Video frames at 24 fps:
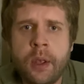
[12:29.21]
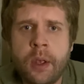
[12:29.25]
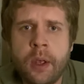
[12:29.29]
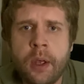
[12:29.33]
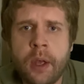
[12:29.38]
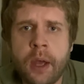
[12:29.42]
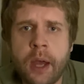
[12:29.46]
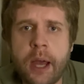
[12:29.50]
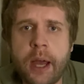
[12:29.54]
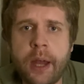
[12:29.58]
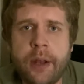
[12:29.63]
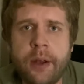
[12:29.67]

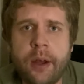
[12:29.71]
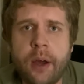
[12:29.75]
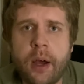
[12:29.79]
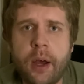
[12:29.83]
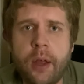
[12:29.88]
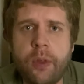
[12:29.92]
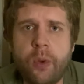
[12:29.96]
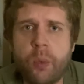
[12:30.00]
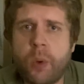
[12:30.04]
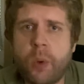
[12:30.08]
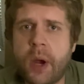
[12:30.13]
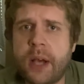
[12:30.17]
And
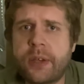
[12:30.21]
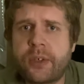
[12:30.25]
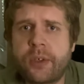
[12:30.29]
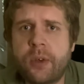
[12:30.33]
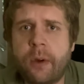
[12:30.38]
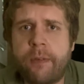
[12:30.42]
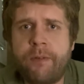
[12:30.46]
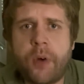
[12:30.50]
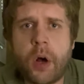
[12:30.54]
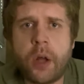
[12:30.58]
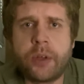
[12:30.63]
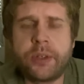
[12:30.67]
the rest are
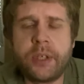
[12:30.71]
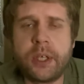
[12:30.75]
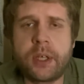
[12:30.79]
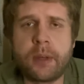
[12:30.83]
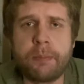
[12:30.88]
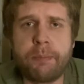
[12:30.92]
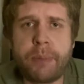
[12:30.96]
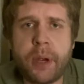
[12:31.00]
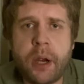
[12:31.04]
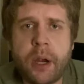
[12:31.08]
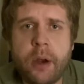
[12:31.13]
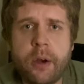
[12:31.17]
faulty
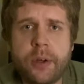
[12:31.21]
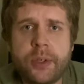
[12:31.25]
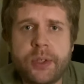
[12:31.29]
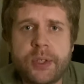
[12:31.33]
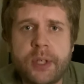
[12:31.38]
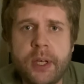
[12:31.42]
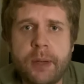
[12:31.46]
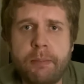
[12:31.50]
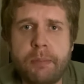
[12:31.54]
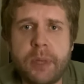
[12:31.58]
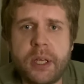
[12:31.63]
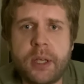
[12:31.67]

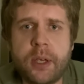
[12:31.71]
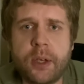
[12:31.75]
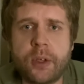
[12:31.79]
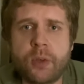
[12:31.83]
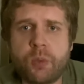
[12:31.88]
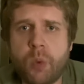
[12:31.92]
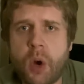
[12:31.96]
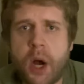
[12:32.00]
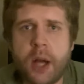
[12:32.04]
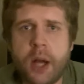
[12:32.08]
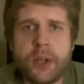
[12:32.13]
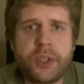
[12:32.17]
comparison, because
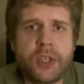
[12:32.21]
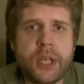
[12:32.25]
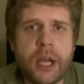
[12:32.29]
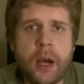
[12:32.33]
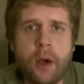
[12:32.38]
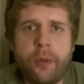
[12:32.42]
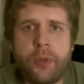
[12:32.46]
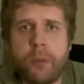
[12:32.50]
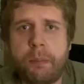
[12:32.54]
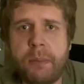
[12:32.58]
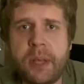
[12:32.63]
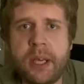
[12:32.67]
watch
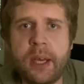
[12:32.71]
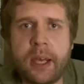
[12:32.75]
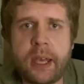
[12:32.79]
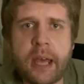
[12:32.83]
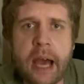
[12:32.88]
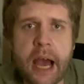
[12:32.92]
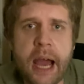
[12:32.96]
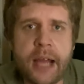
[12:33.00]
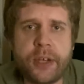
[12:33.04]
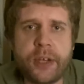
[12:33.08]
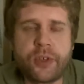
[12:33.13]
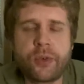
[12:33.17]
out, there'll be a
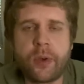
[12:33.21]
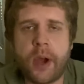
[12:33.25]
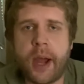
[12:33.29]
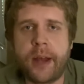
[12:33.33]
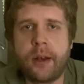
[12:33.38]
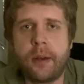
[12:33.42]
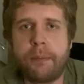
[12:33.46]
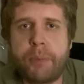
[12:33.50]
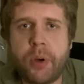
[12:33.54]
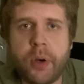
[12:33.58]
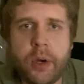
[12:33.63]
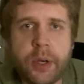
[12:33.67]
guy trying to
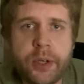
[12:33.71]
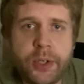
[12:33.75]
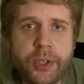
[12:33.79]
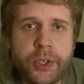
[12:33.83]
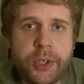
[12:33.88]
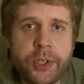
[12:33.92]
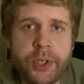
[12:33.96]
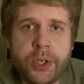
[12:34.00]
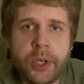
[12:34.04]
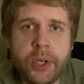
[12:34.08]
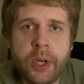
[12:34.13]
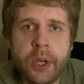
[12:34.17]

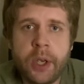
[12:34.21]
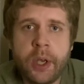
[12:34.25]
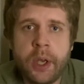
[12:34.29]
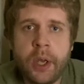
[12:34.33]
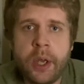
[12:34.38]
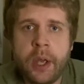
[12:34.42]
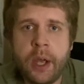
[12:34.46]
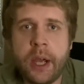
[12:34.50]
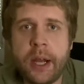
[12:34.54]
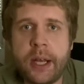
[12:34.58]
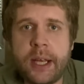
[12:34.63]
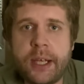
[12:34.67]
push,
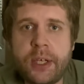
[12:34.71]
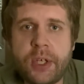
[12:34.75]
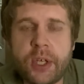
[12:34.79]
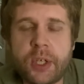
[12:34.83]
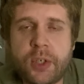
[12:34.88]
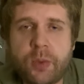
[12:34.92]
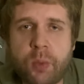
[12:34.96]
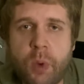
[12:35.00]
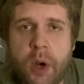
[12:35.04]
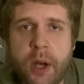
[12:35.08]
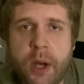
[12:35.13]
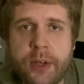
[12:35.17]
and he
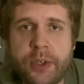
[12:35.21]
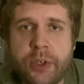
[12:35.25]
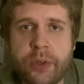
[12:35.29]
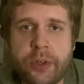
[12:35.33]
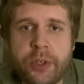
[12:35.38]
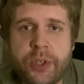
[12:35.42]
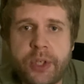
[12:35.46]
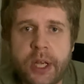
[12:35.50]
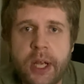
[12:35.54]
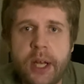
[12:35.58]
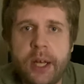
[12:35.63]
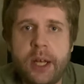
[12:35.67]
just wants your
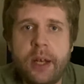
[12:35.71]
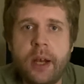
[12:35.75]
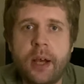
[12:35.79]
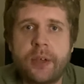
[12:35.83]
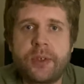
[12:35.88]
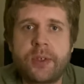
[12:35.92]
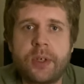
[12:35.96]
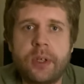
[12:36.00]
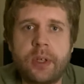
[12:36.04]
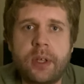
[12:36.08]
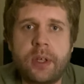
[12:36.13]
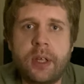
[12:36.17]
shit. He
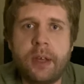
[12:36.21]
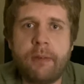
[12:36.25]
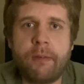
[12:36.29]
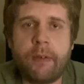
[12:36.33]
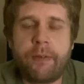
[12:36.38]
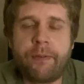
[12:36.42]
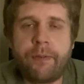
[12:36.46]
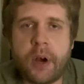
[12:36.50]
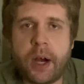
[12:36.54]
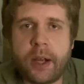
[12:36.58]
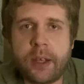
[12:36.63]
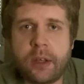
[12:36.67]
doesn't give a
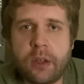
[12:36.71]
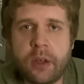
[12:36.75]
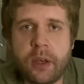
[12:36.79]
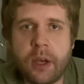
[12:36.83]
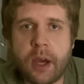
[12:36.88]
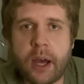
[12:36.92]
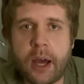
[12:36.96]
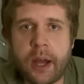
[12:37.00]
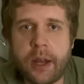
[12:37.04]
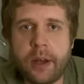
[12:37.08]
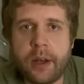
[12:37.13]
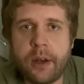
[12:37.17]
fuck. You
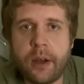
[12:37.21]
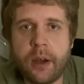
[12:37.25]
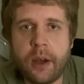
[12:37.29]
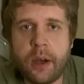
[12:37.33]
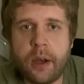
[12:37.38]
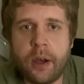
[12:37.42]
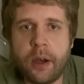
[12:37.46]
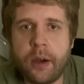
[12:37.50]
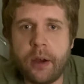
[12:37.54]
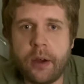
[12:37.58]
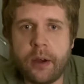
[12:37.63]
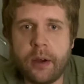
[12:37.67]
got
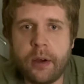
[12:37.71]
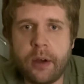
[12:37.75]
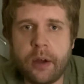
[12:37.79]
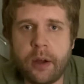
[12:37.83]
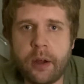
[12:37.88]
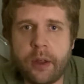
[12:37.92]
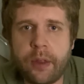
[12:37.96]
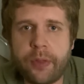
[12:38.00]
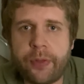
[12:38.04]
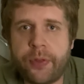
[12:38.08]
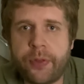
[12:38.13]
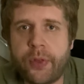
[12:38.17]

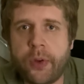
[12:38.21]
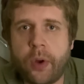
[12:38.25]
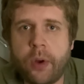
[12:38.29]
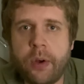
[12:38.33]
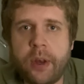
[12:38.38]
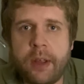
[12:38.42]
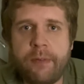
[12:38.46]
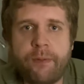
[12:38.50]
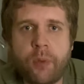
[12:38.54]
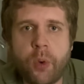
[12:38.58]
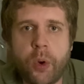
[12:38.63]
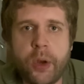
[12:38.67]

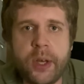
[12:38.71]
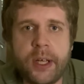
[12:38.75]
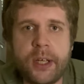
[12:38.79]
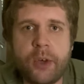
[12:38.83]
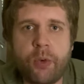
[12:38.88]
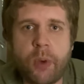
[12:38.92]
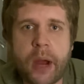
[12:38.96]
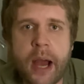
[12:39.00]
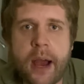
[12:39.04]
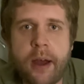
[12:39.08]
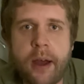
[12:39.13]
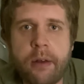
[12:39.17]
30, 40
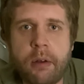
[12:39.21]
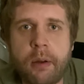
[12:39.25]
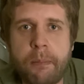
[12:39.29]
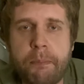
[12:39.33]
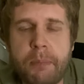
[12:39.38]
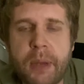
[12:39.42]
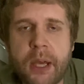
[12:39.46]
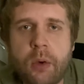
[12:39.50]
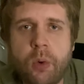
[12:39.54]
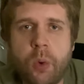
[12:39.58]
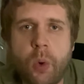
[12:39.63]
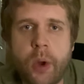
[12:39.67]
grand on
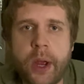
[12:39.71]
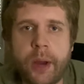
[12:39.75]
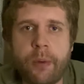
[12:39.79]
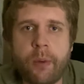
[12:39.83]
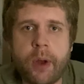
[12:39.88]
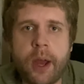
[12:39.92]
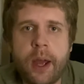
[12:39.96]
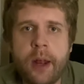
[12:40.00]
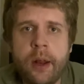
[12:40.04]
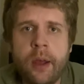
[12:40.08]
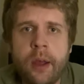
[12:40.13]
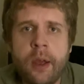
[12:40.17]
Bitcoin,
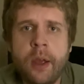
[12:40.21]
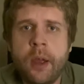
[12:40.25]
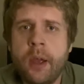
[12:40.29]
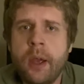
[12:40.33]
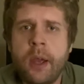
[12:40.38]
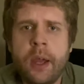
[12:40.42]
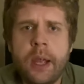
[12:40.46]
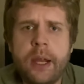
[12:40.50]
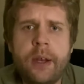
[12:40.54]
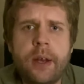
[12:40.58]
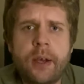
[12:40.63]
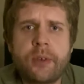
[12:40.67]
right?
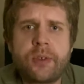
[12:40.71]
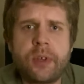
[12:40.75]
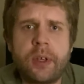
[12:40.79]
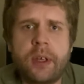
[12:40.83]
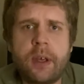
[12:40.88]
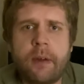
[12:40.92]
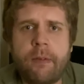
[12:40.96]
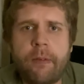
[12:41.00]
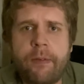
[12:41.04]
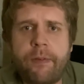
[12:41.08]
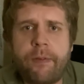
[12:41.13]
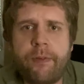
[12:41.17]
He doesn't
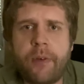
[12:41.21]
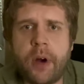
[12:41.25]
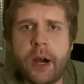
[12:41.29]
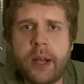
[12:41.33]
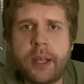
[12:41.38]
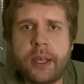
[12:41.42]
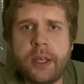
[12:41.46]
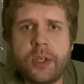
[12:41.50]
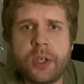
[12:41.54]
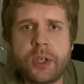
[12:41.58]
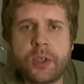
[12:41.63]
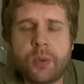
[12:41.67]
give a fuck.
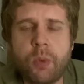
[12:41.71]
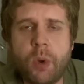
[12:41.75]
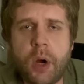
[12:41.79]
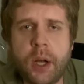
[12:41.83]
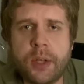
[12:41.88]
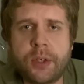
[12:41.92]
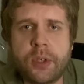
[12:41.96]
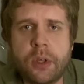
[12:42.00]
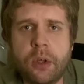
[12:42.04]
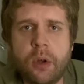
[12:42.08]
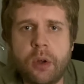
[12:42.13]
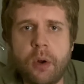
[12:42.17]
He just
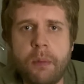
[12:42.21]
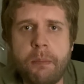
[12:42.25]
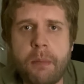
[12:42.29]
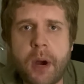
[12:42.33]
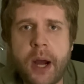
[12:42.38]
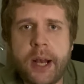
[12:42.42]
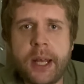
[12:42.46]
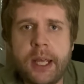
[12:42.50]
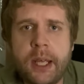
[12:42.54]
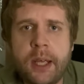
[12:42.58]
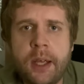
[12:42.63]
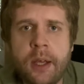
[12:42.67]
wants a little
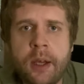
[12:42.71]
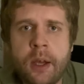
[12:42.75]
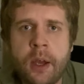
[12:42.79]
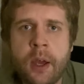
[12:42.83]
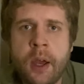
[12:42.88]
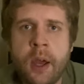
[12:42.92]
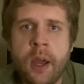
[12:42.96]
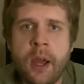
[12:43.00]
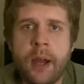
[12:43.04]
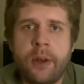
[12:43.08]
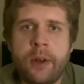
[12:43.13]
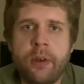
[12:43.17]
money.
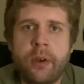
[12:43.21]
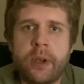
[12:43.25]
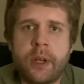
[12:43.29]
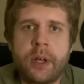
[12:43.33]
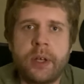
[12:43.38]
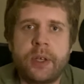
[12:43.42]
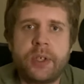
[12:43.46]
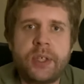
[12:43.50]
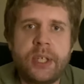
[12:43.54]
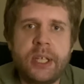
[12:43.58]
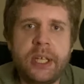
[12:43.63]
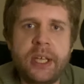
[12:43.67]
And you're going to
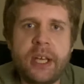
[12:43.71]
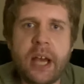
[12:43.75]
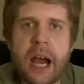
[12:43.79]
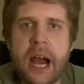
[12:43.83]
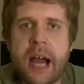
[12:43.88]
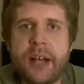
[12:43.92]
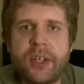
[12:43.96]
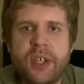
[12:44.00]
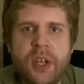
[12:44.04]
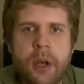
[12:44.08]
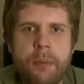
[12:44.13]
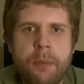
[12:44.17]
see
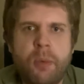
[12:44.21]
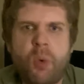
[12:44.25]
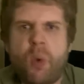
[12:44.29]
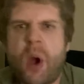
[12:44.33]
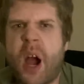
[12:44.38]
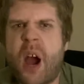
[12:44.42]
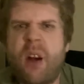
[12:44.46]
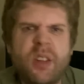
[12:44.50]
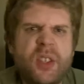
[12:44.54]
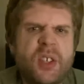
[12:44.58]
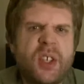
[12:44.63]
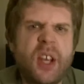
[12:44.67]
guys come
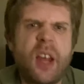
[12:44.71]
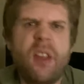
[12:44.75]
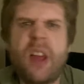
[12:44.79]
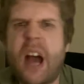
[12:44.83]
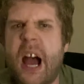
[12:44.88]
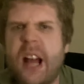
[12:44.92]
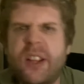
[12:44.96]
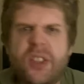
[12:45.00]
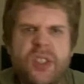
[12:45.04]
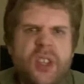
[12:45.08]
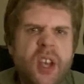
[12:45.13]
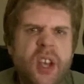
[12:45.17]
around and say,
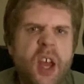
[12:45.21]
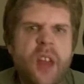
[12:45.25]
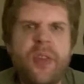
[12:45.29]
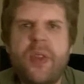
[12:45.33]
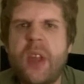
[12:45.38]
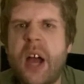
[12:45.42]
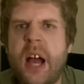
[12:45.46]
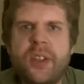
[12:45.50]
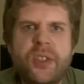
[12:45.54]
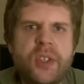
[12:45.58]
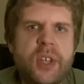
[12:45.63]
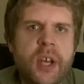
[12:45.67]
that's it.
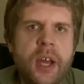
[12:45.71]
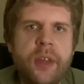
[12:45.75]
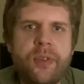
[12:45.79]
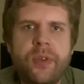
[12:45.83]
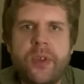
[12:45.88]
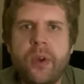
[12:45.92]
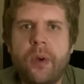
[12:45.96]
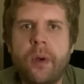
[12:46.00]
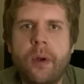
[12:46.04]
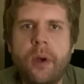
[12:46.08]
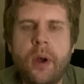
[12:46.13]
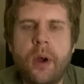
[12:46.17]

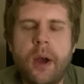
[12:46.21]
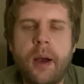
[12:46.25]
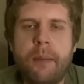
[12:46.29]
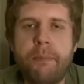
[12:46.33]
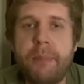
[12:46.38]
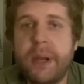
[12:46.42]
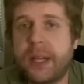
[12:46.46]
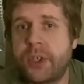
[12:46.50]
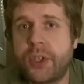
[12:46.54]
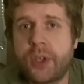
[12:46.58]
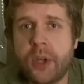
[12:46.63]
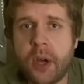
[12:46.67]
They're
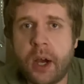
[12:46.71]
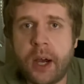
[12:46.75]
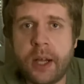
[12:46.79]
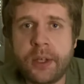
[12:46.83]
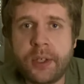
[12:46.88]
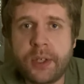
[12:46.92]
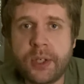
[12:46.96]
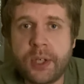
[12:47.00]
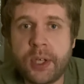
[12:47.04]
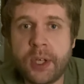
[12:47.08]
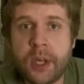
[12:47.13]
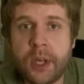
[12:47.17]
big
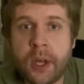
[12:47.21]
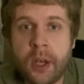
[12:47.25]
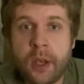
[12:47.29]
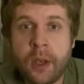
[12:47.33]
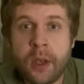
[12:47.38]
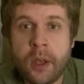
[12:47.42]
shots.